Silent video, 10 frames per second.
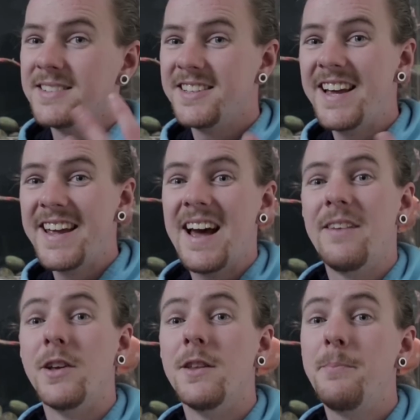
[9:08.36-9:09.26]
So there you
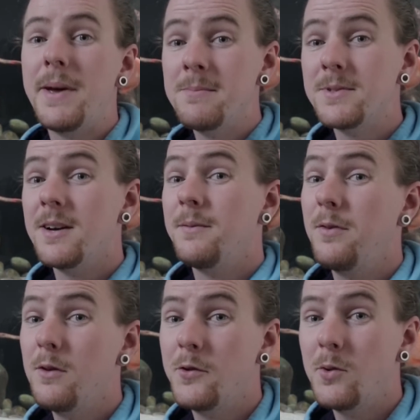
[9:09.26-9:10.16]
have it, the pimped up
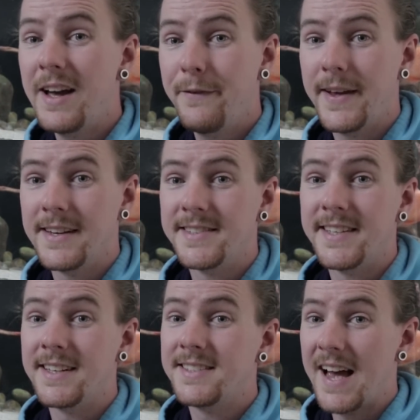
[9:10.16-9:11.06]
Fluval
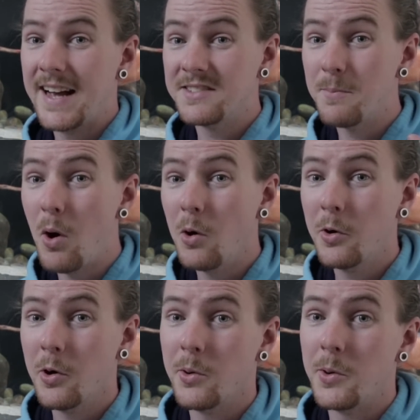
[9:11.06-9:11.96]
FX6 as the
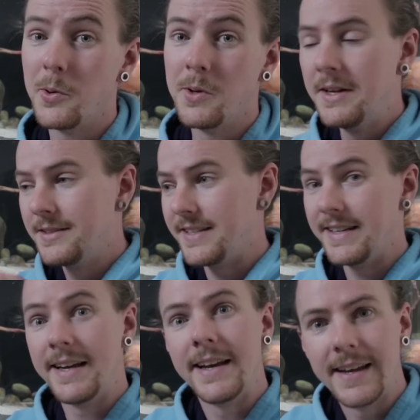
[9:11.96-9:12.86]
Pondguru
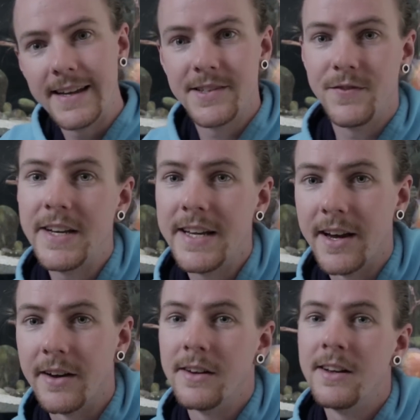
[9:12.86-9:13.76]
did in his
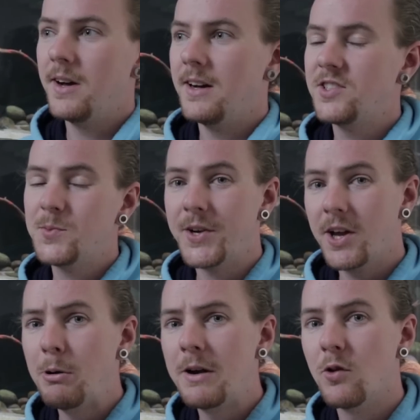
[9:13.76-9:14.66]
video. I just want
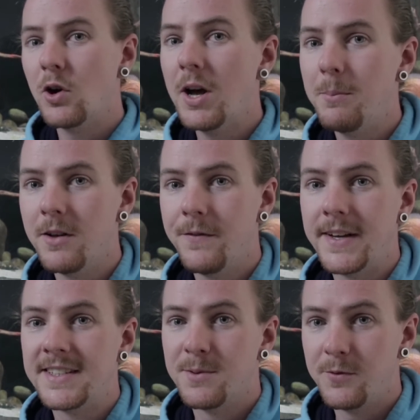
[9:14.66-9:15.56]
to go over a couple of
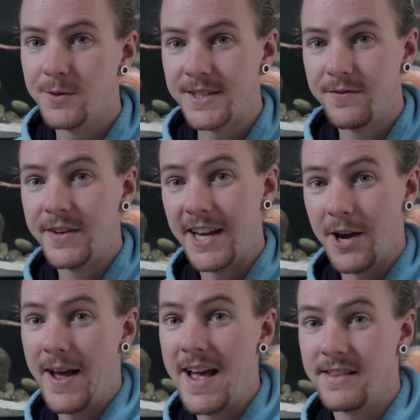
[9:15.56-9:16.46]
things before this
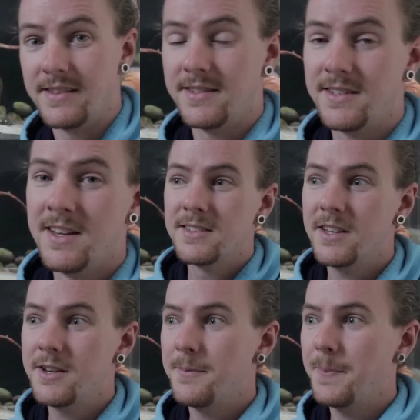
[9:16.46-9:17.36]
video ends.
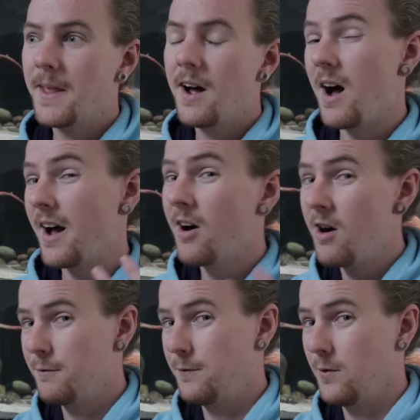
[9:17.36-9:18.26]
So I
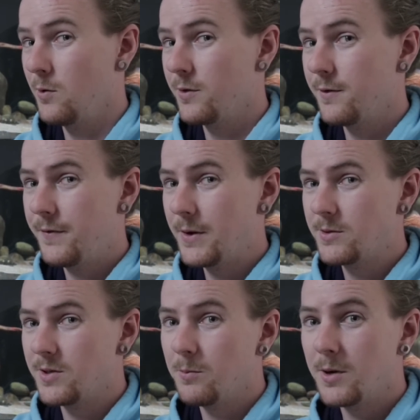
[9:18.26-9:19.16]
can't floor the
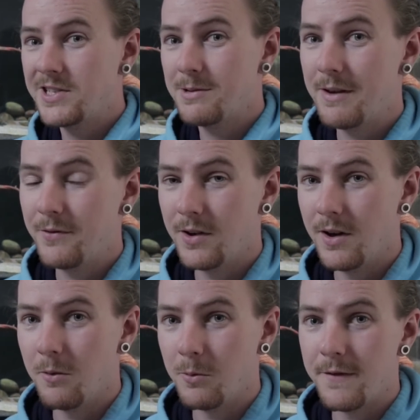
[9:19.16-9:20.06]
filter
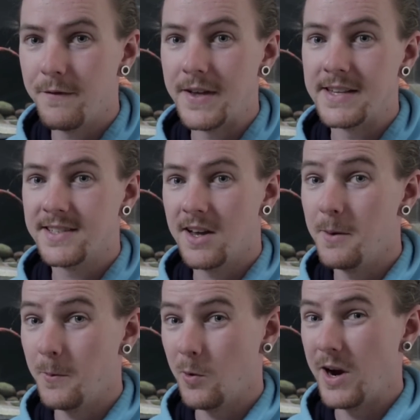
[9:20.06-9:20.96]
whatsoever with this
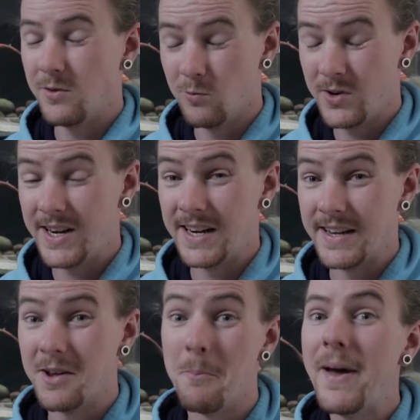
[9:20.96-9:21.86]
upgrade
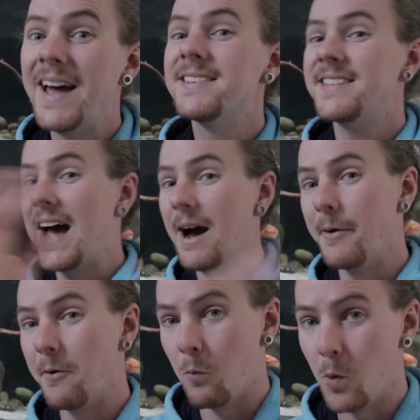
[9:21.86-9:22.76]
really, compared to
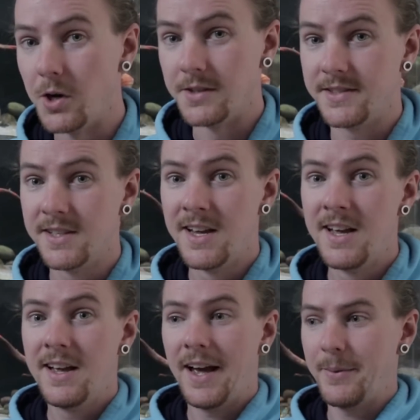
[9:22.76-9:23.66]
how it was.
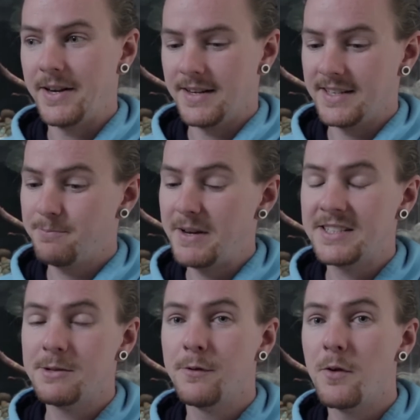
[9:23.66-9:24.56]
I mean,
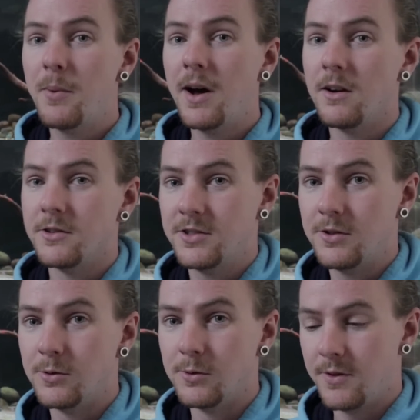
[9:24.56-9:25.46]
especially with the
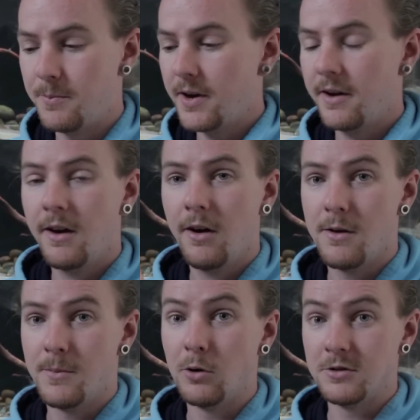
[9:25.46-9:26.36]
biological, the
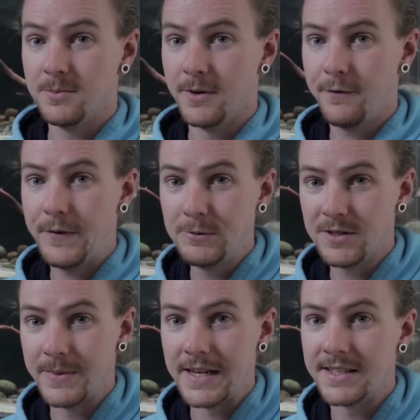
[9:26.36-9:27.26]
BioHome Ultimate
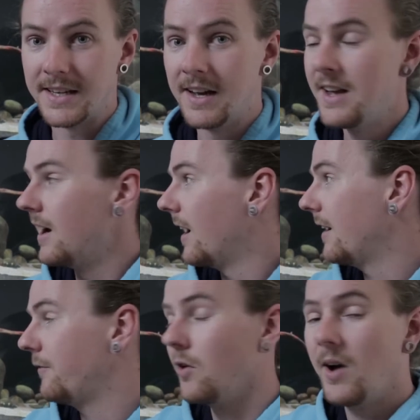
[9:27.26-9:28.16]
filter media,
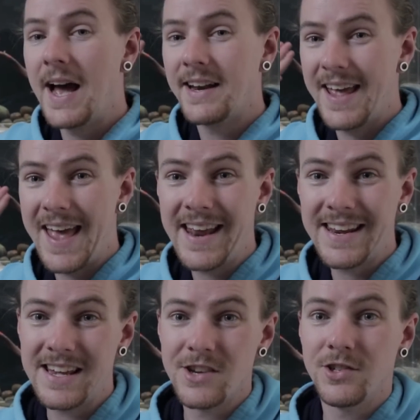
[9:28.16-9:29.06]
I've not had
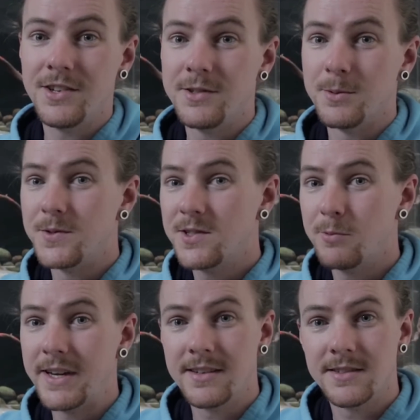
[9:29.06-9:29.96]
any issues with
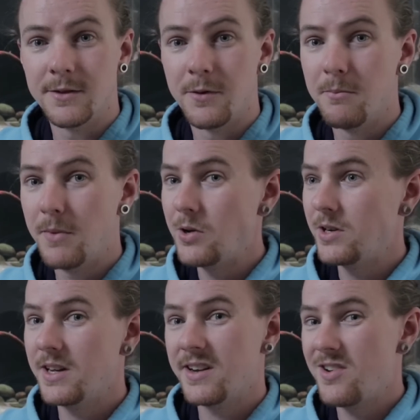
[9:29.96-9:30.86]
swings of
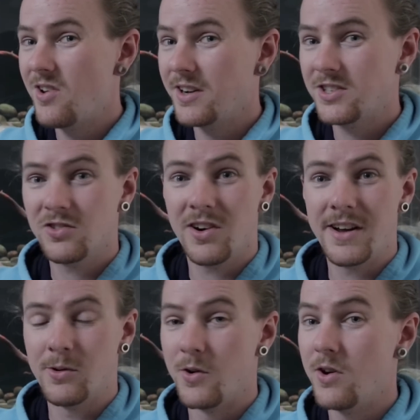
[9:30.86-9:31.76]
ammonia,
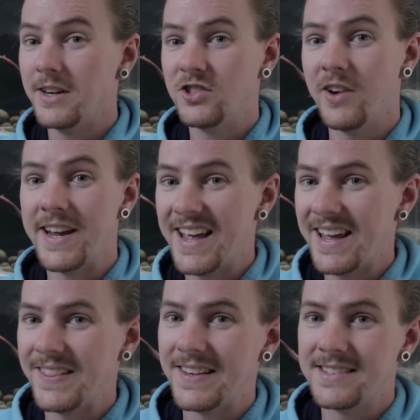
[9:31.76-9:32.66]
nitrite or nitrate
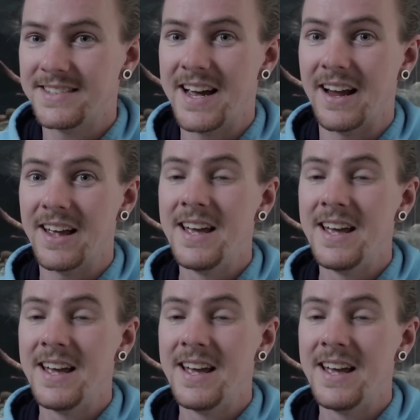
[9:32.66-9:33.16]
in this tank.